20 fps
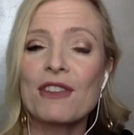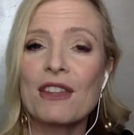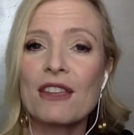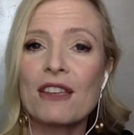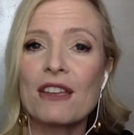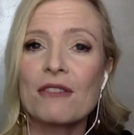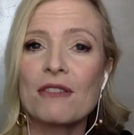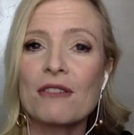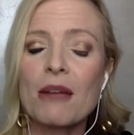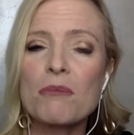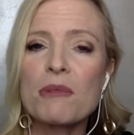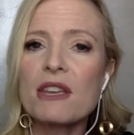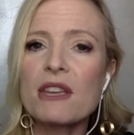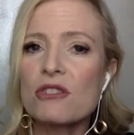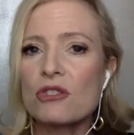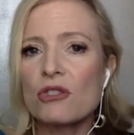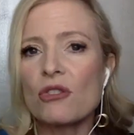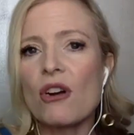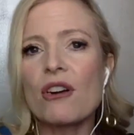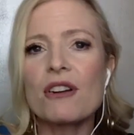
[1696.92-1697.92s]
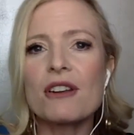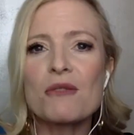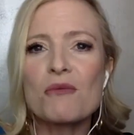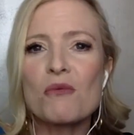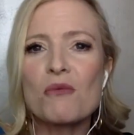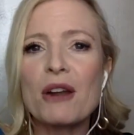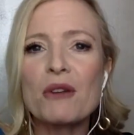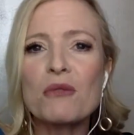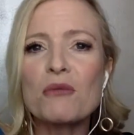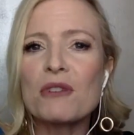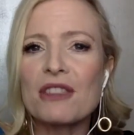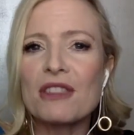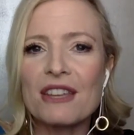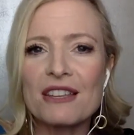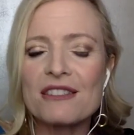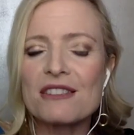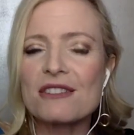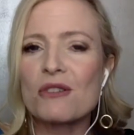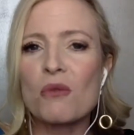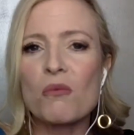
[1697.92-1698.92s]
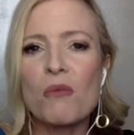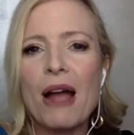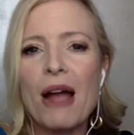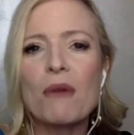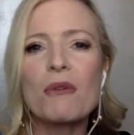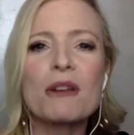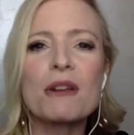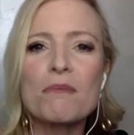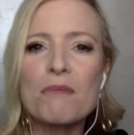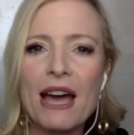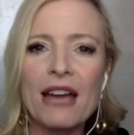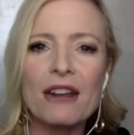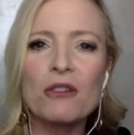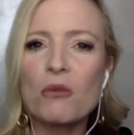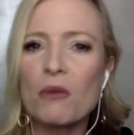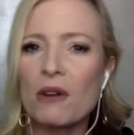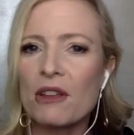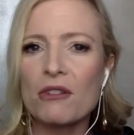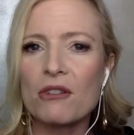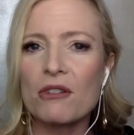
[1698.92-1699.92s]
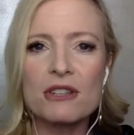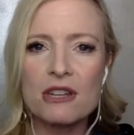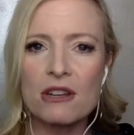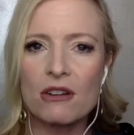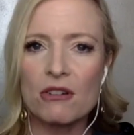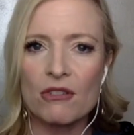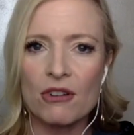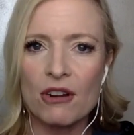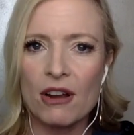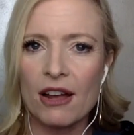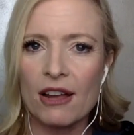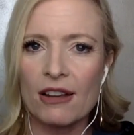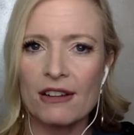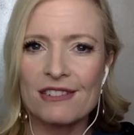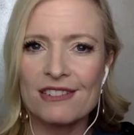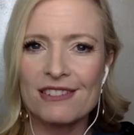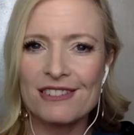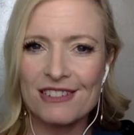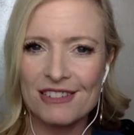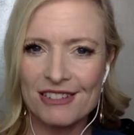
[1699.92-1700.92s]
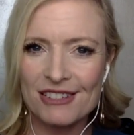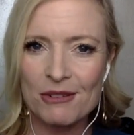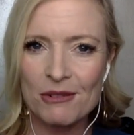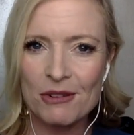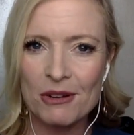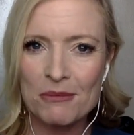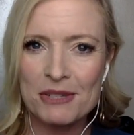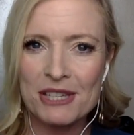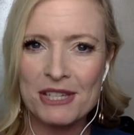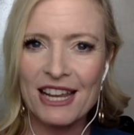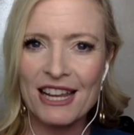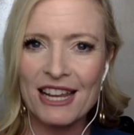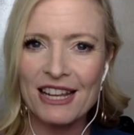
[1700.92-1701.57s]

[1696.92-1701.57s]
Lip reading: right? Because you're already one with it. So why would it matter whether it's here or not? Do you see what I'm saying?